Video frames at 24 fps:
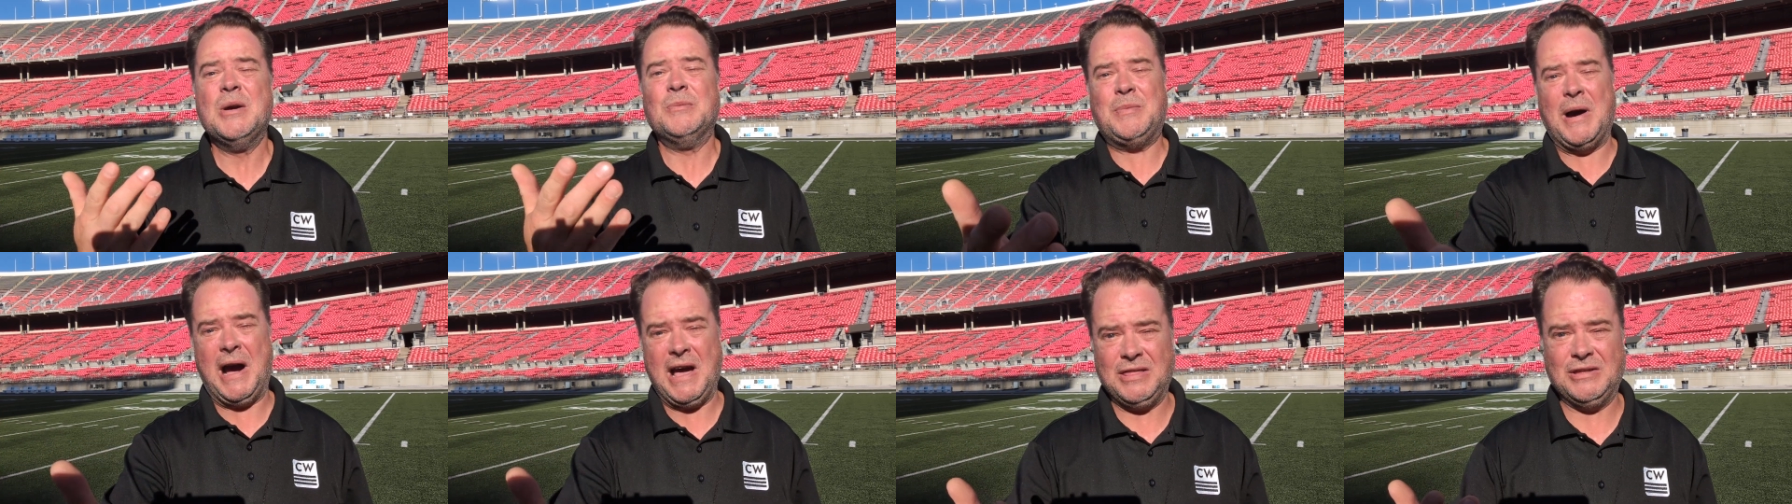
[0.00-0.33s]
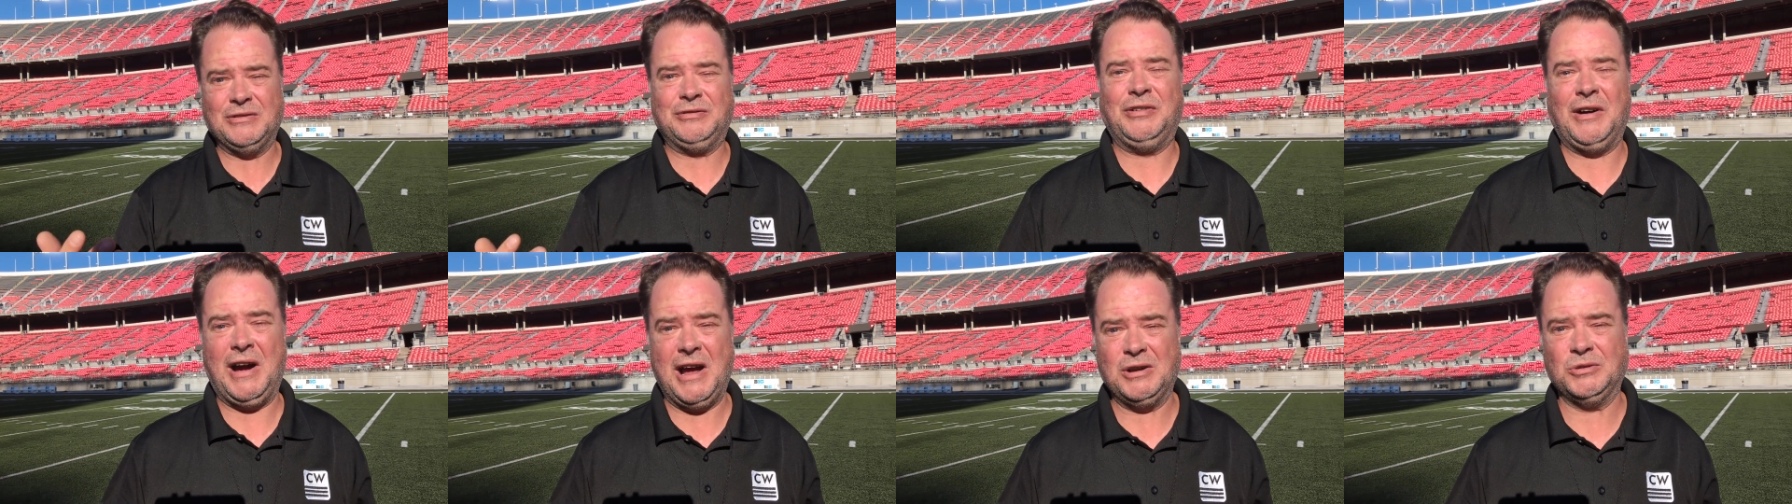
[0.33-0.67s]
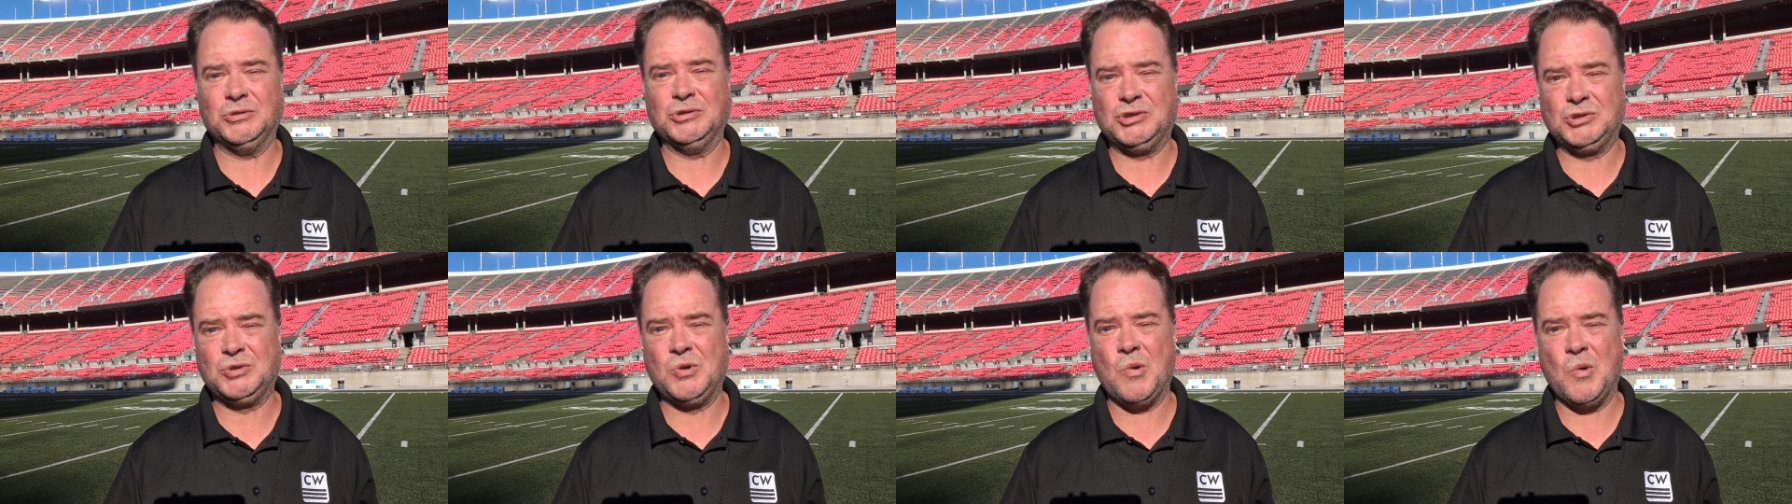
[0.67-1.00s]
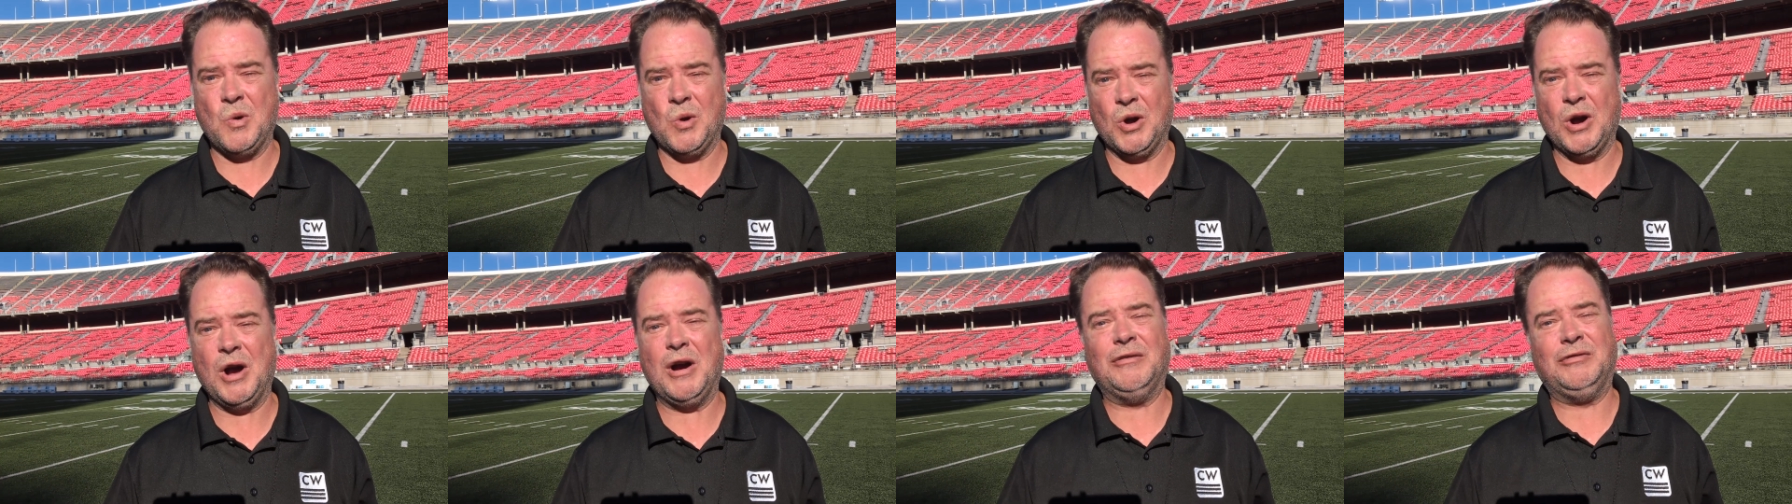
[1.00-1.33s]
by the final
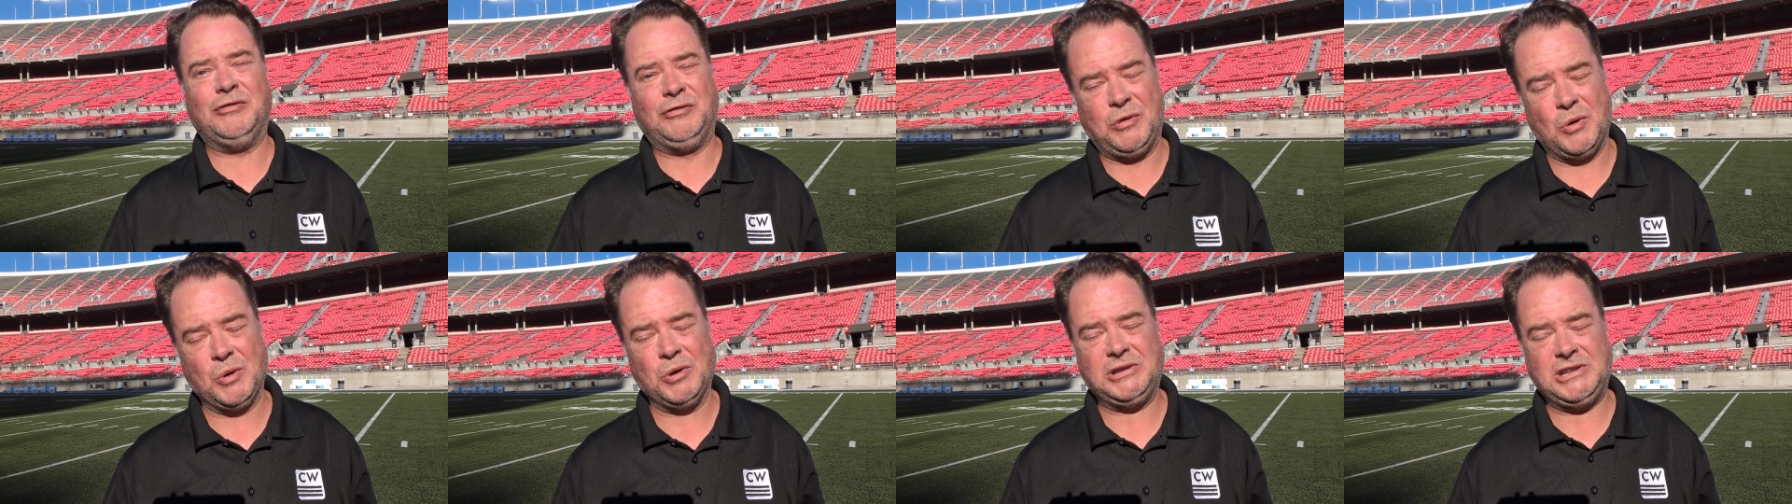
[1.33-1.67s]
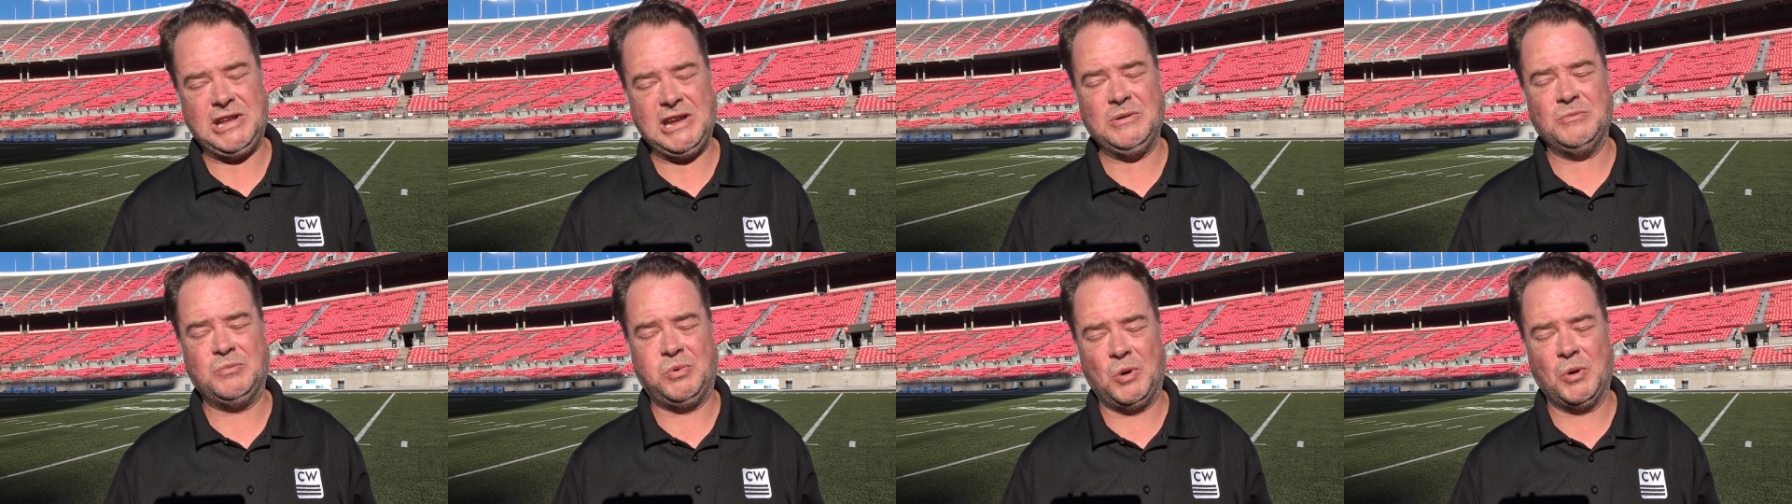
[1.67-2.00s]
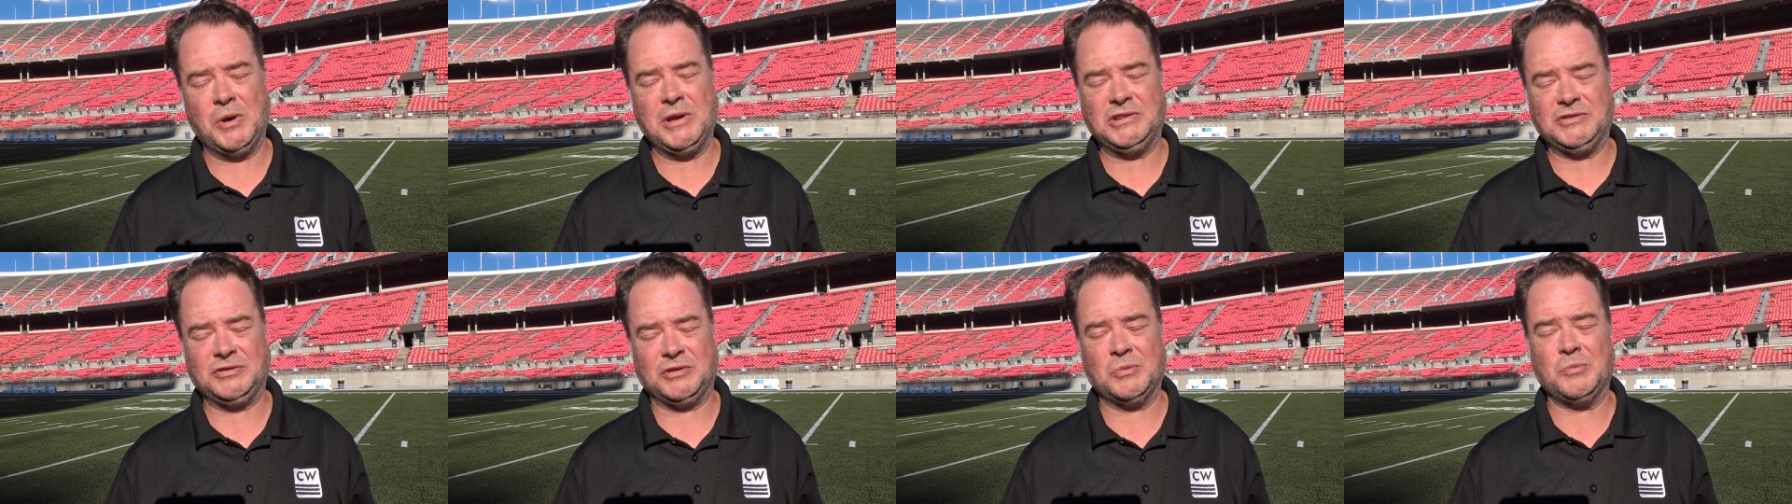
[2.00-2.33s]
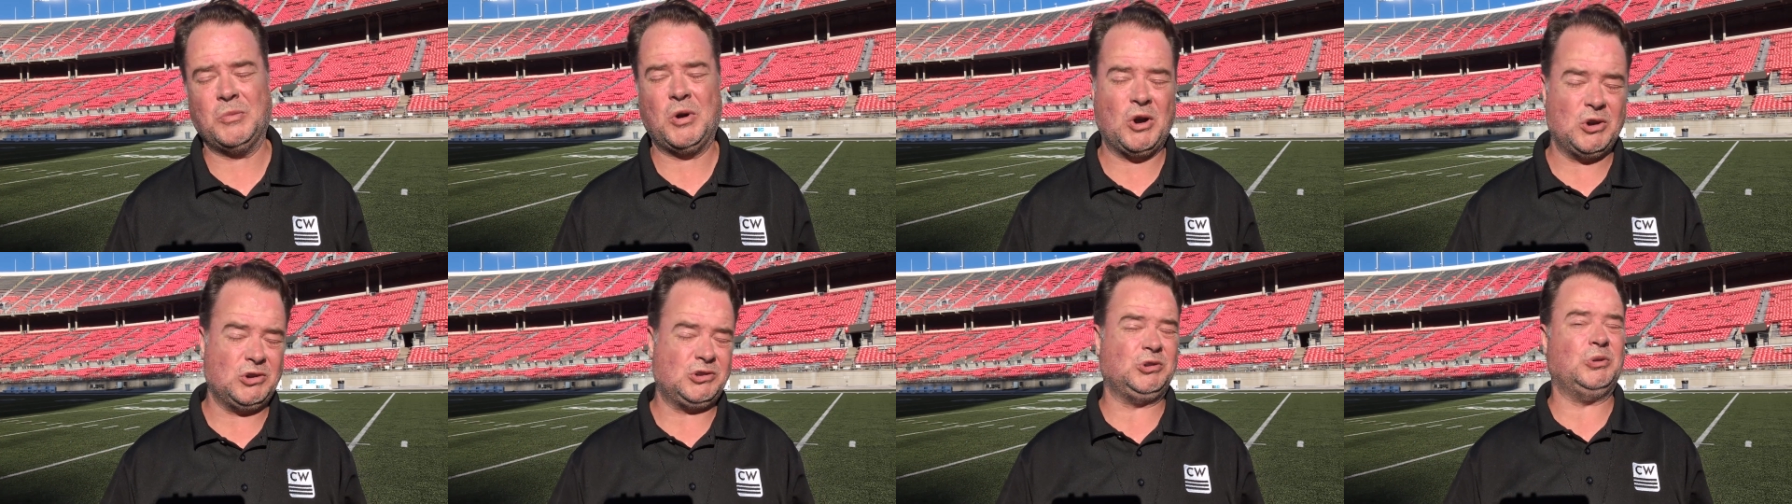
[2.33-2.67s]
score of 14 points for
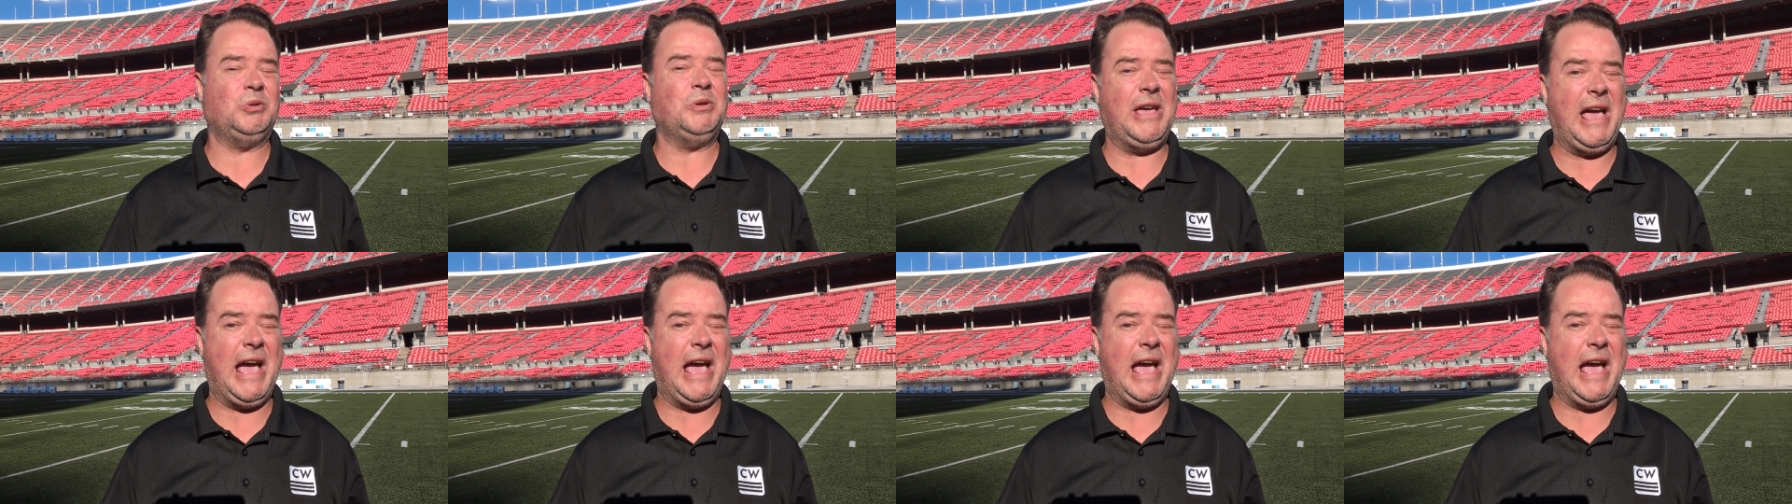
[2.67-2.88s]
Marshall.